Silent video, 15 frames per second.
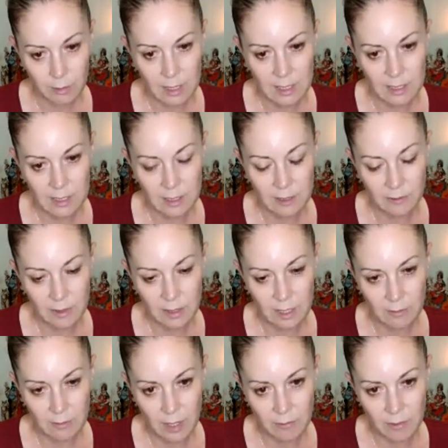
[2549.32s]
Release this
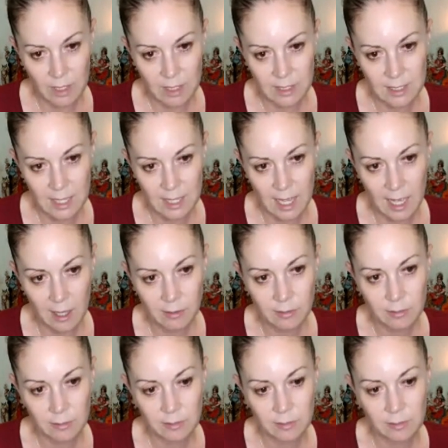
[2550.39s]
feeling of heaviness now.
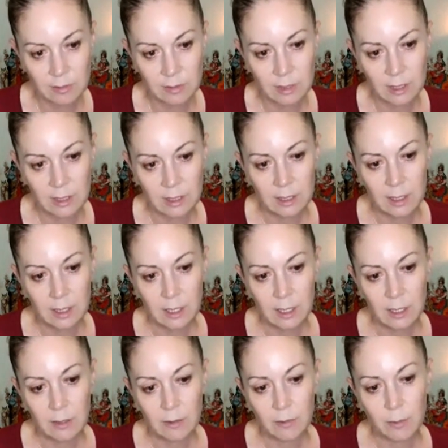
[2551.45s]

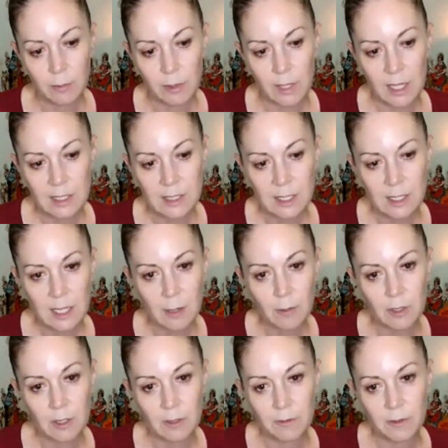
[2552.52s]
Replace it
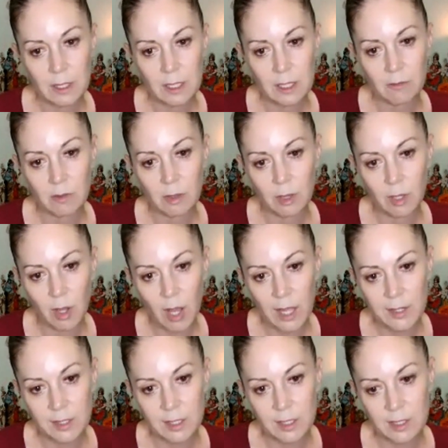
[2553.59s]
now with a feeling of a
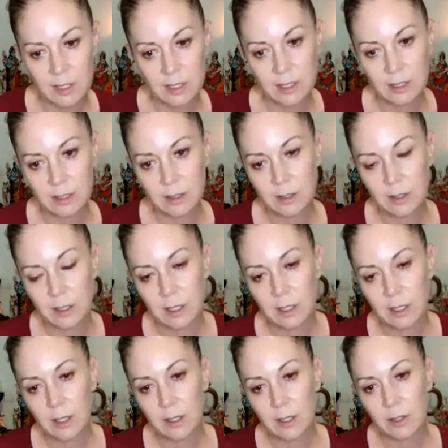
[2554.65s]
lightness.
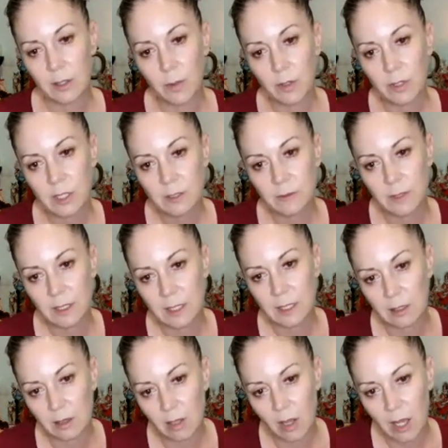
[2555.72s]
The body's
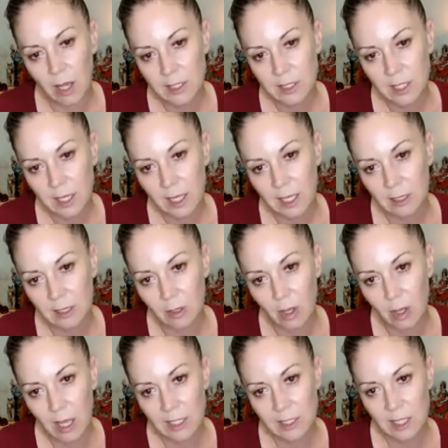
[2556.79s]
feeling lighter and
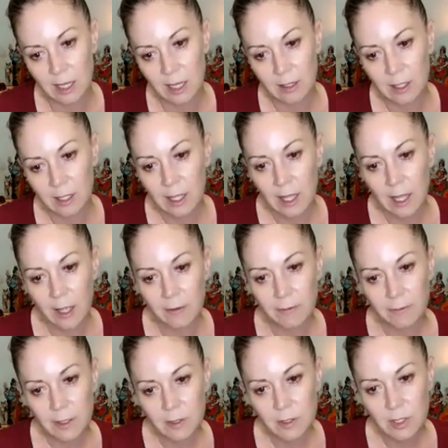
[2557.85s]
lighter.
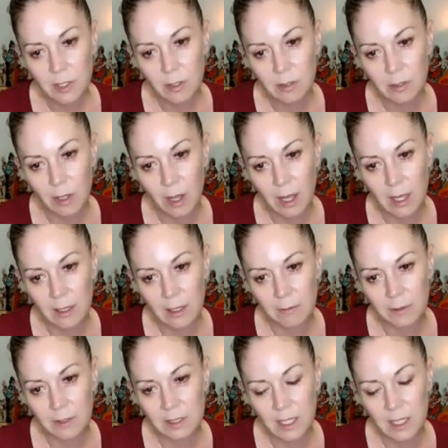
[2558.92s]
It feels so light,
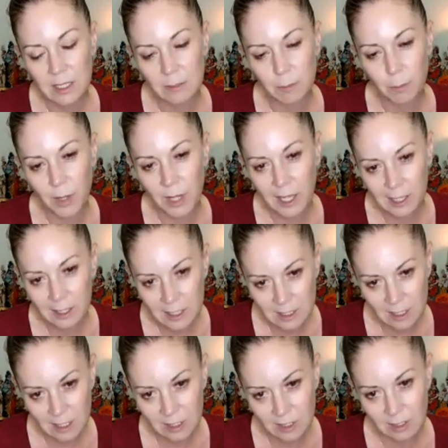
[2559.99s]
it feels like it's
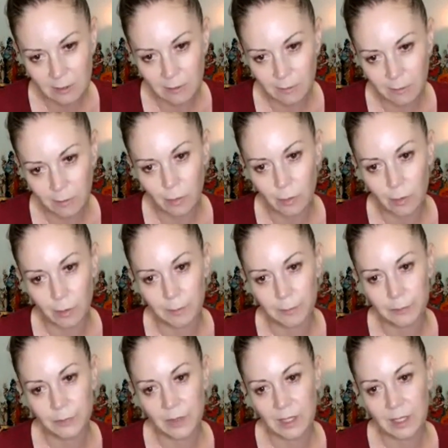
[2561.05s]
barely touching the floor.